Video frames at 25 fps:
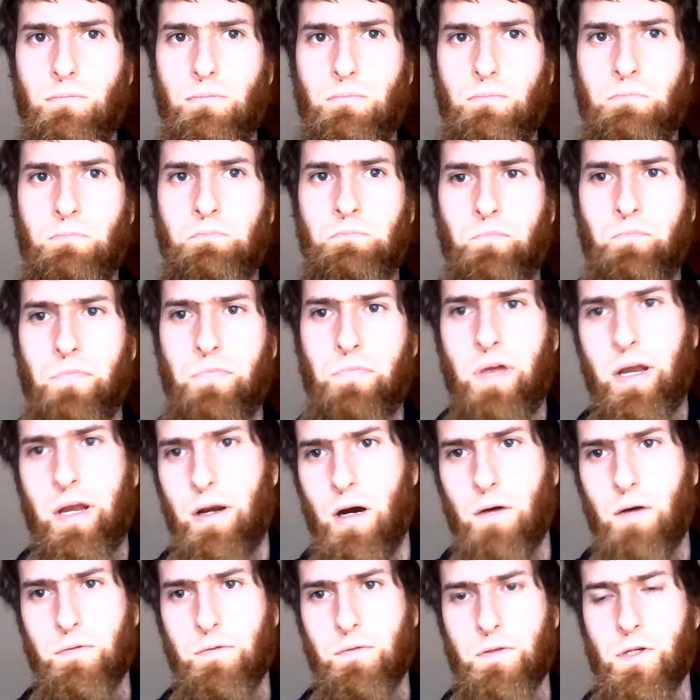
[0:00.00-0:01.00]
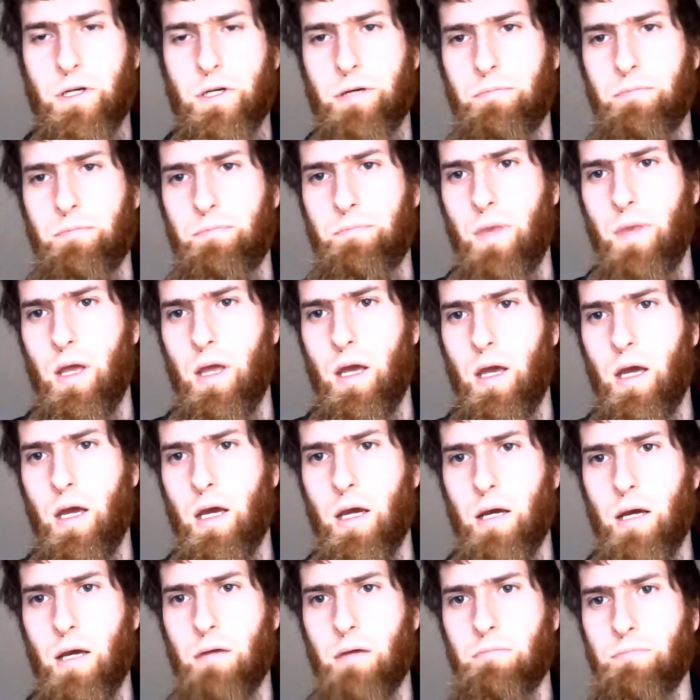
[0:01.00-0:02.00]
then after,
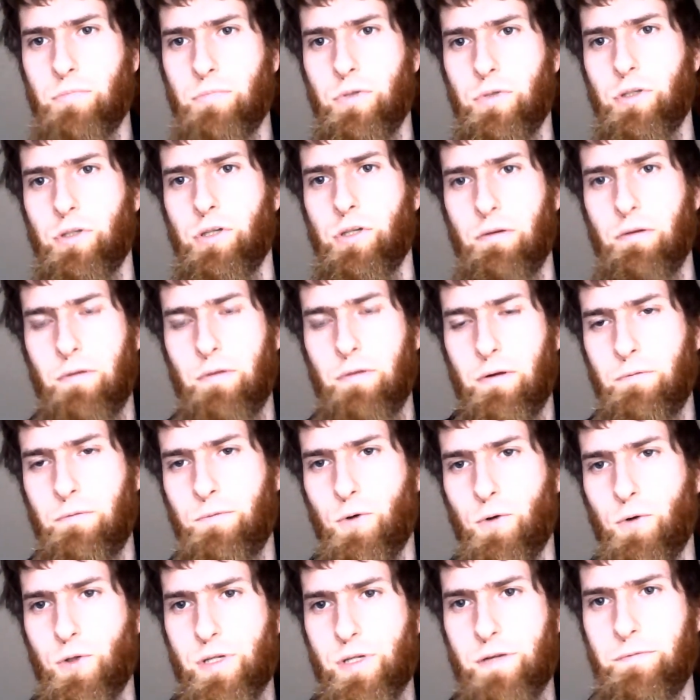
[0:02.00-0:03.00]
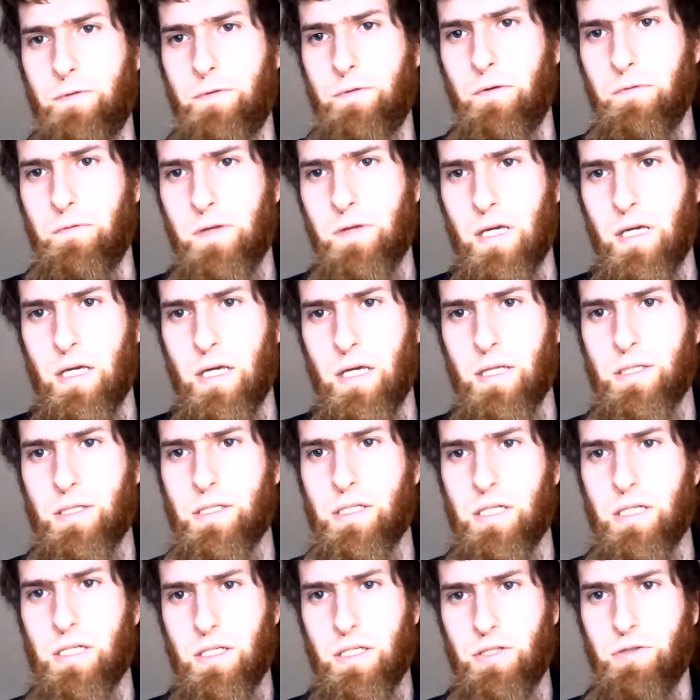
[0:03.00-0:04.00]
in 1450, it
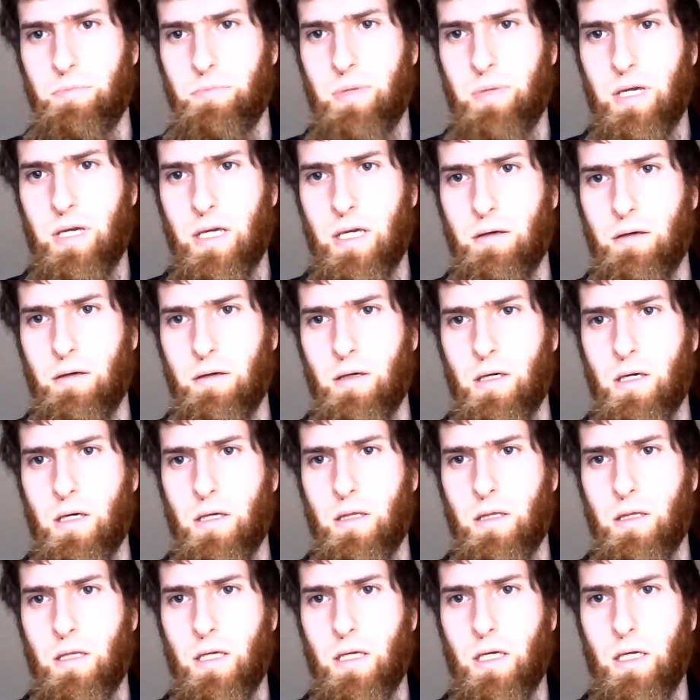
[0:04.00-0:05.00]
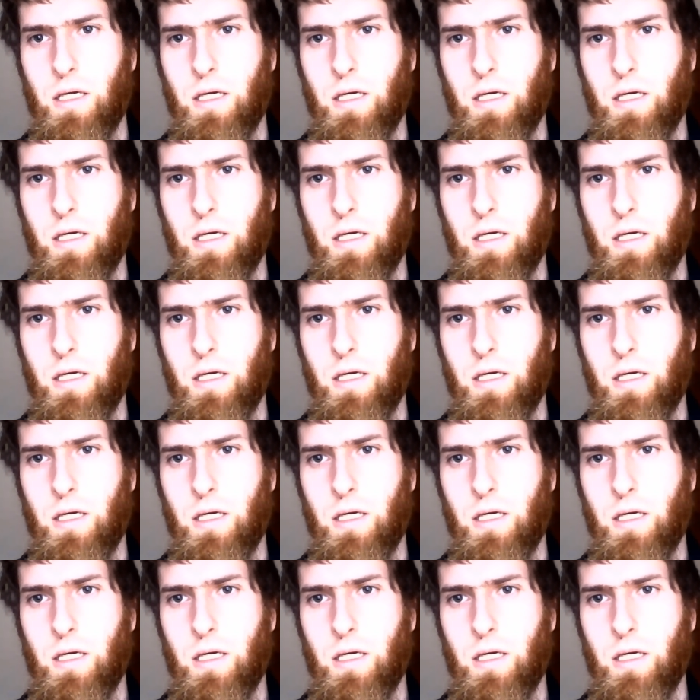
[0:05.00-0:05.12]
ceased to be the